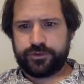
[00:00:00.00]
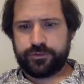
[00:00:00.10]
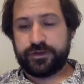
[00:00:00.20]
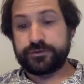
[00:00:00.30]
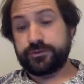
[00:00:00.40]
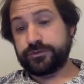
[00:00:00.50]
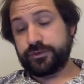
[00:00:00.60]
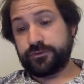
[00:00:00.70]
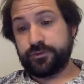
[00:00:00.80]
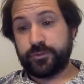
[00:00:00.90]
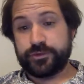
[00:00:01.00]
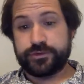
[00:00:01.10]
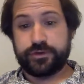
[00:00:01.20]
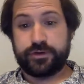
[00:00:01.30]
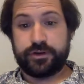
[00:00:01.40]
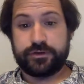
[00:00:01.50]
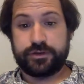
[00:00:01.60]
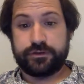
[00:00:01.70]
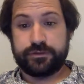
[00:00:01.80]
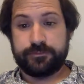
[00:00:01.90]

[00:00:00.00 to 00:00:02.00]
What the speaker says: well, as a result of the moisture content.